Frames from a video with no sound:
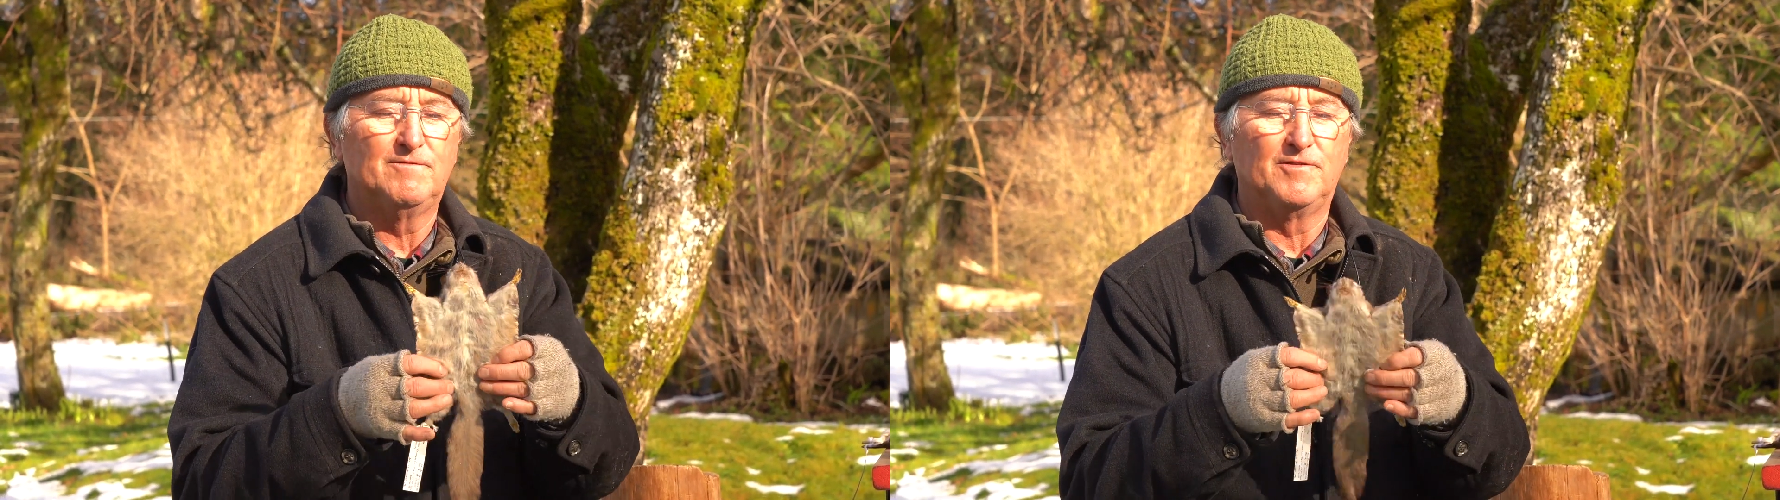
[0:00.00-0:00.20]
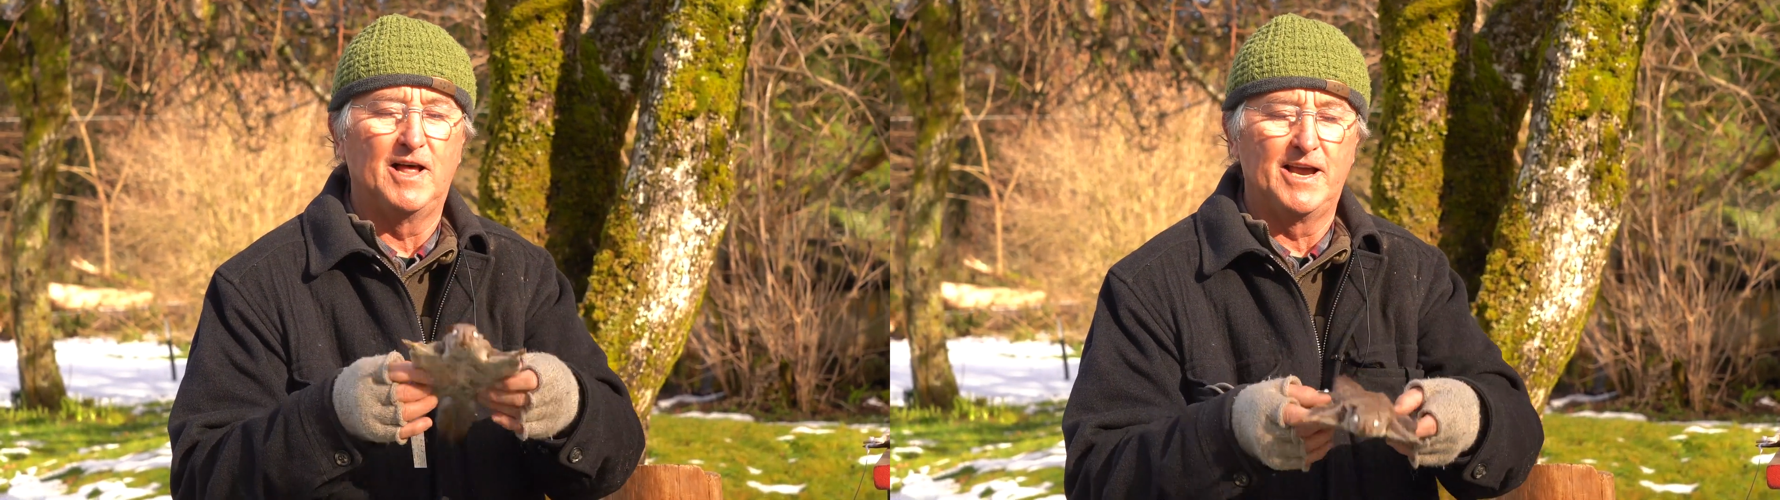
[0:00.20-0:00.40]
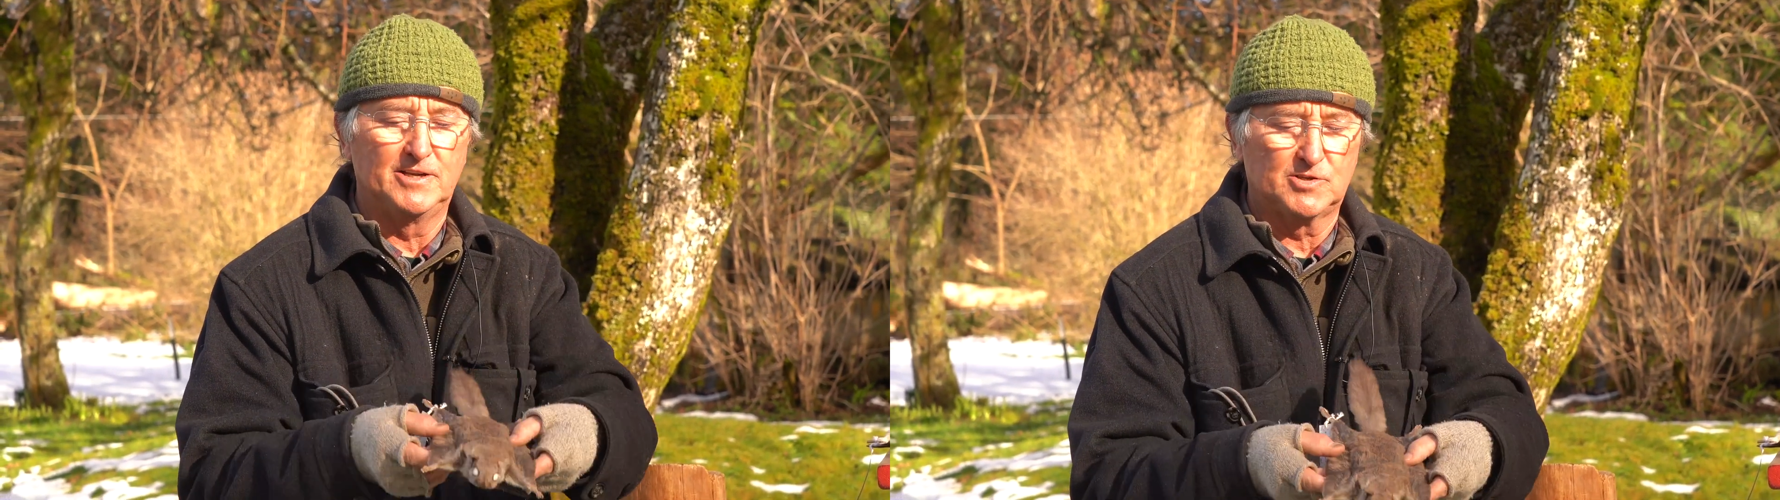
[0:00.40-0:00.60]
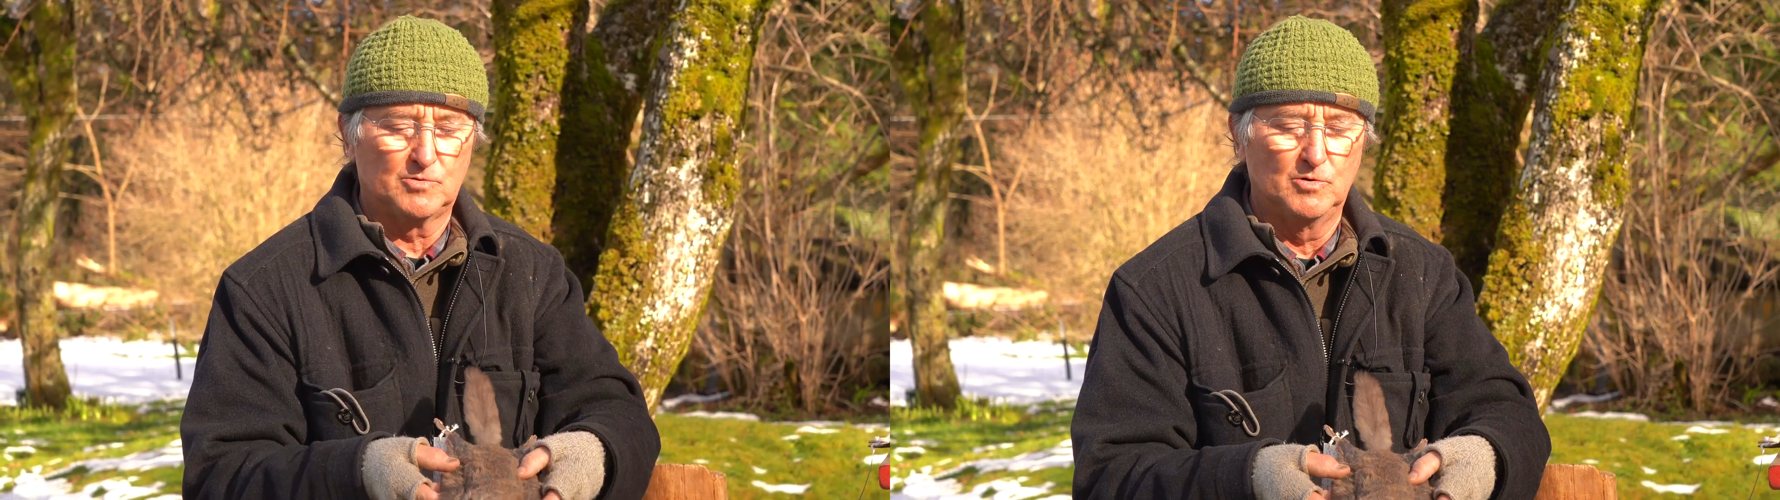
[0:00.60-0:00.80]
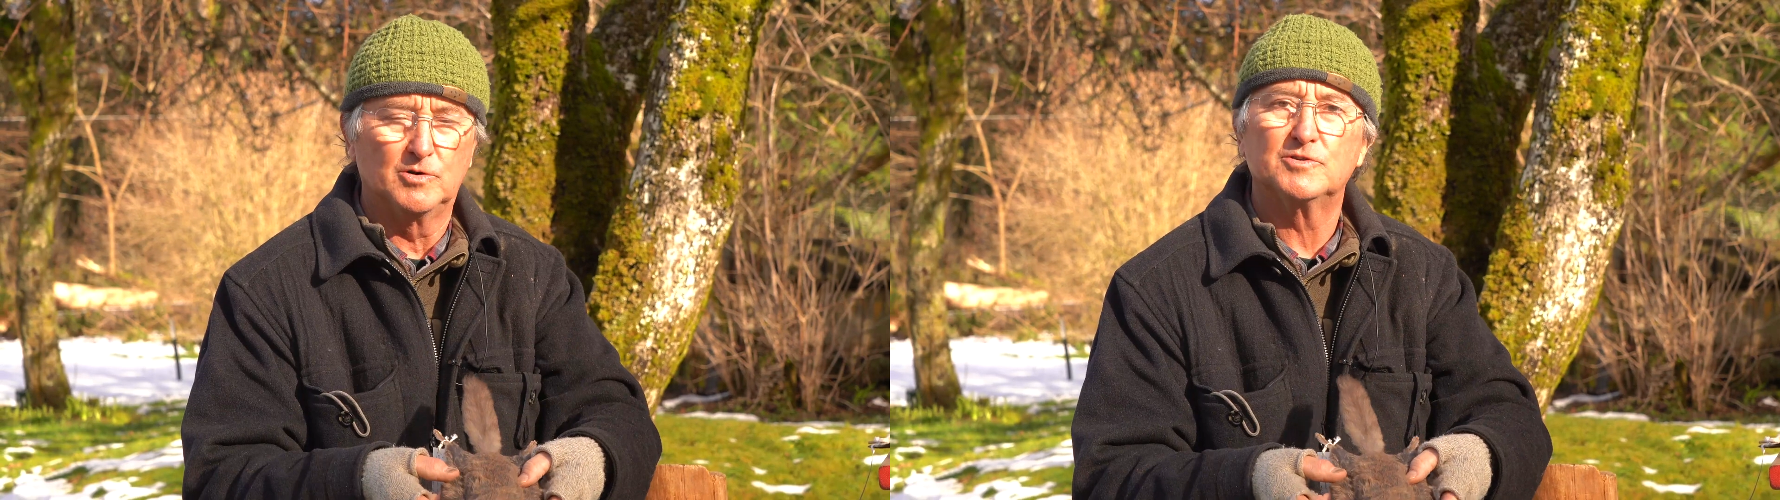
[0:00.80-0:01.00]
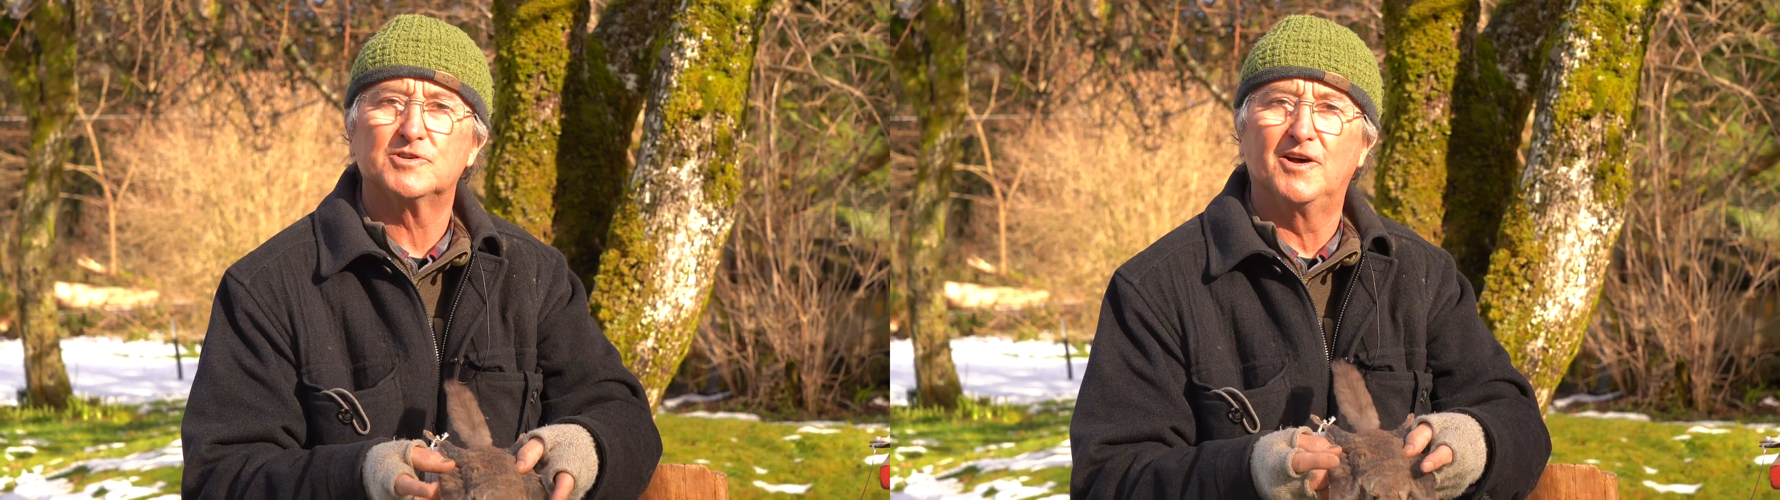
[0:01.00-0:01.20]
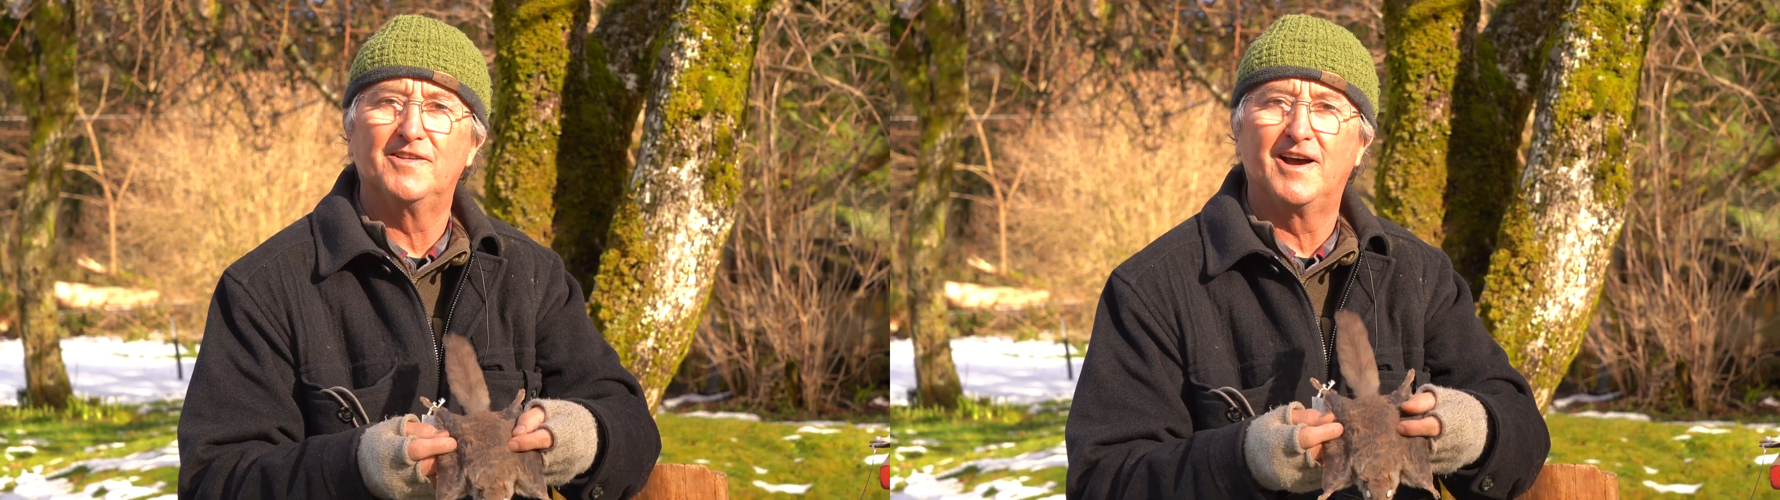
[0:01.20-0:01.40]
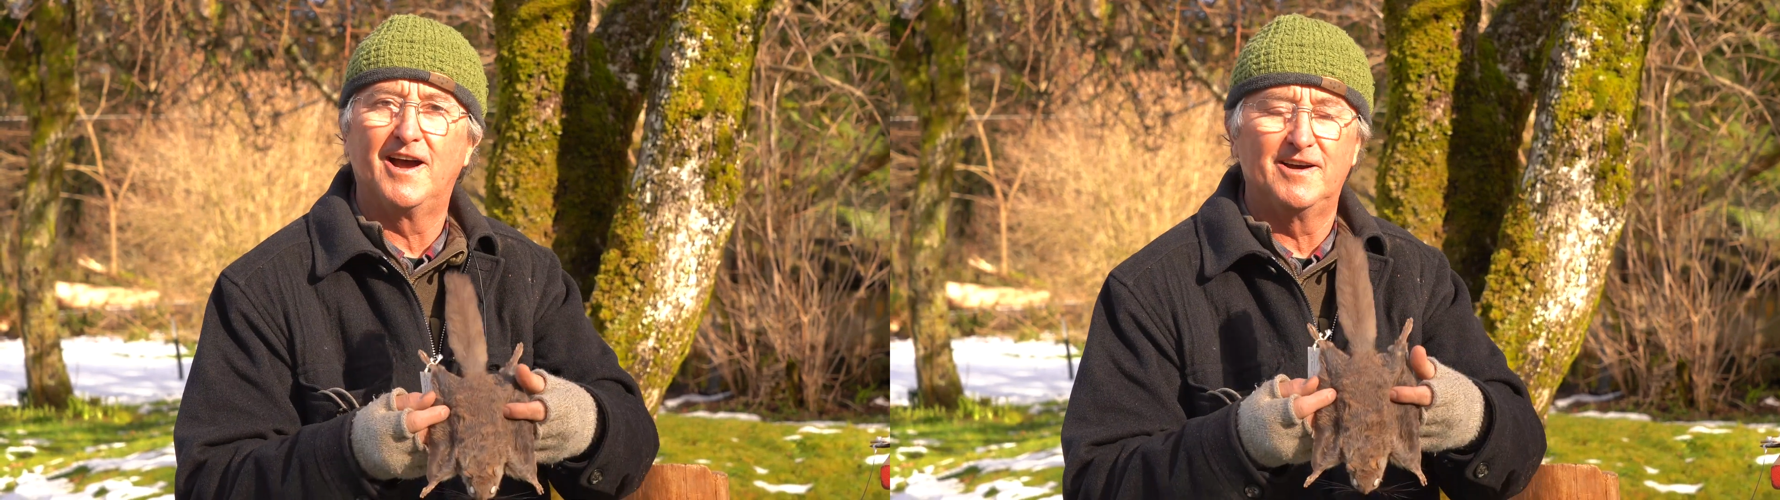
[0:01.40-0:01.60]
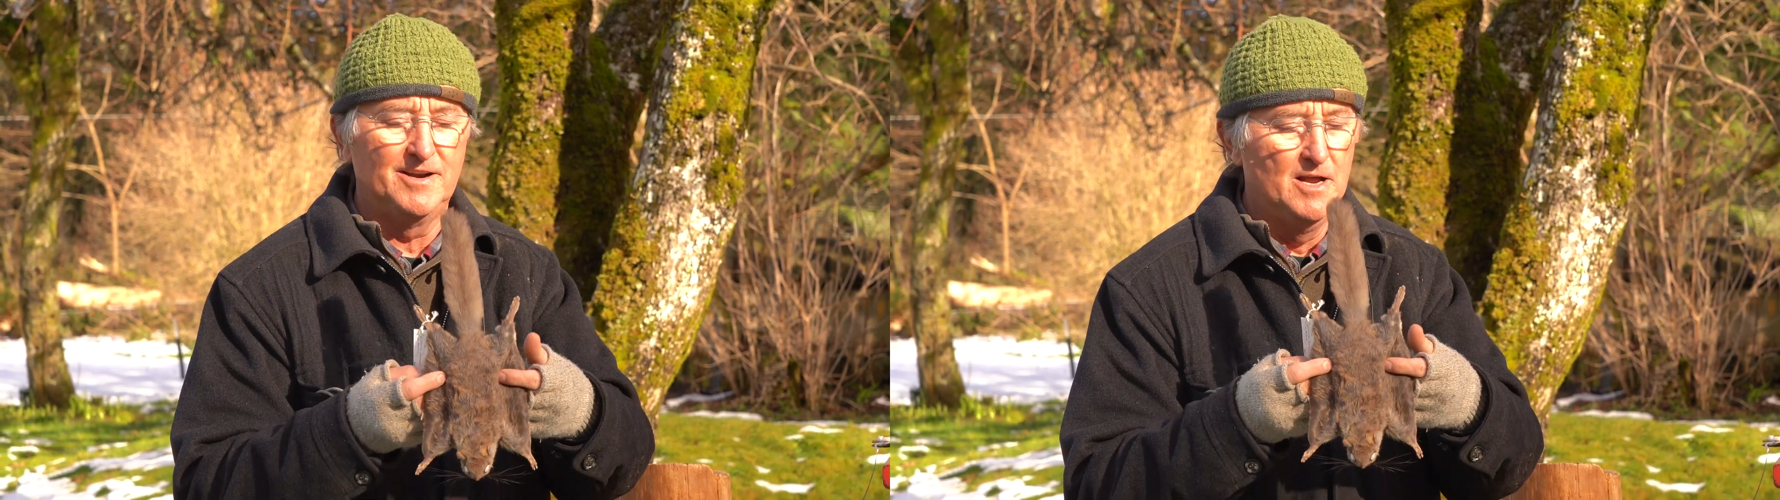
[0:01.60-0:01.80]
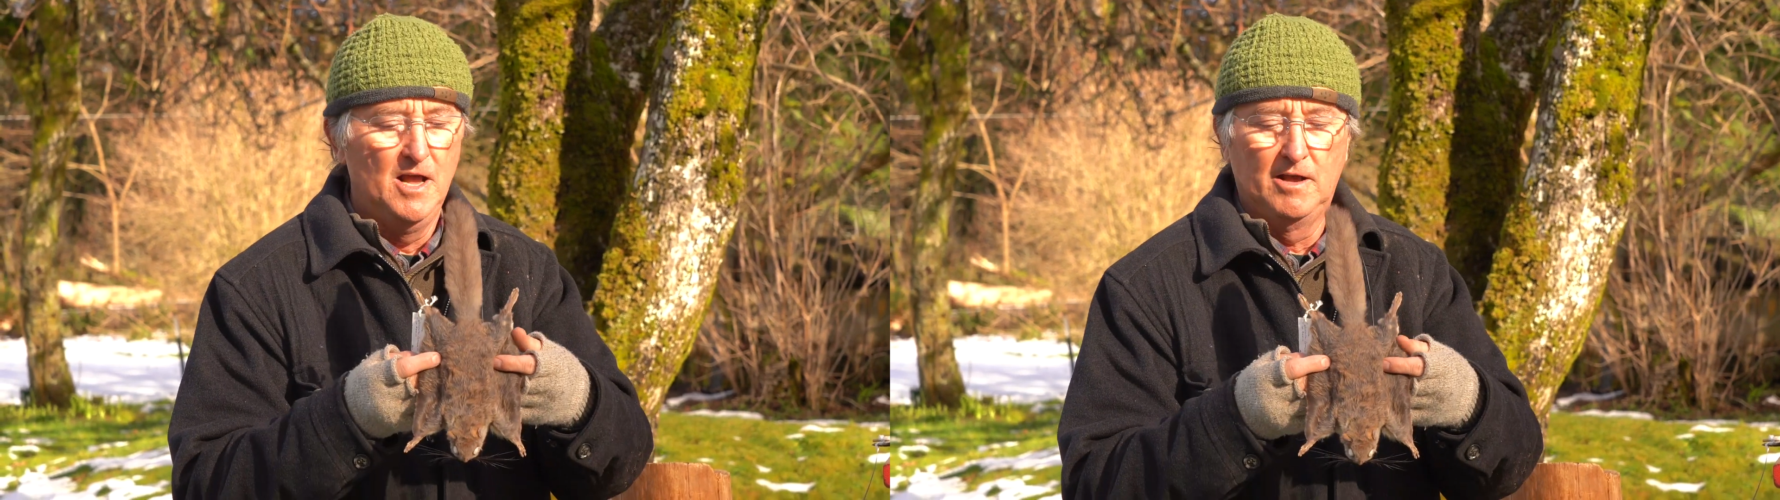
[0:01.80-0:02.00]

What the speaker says: flying squirrels on the island.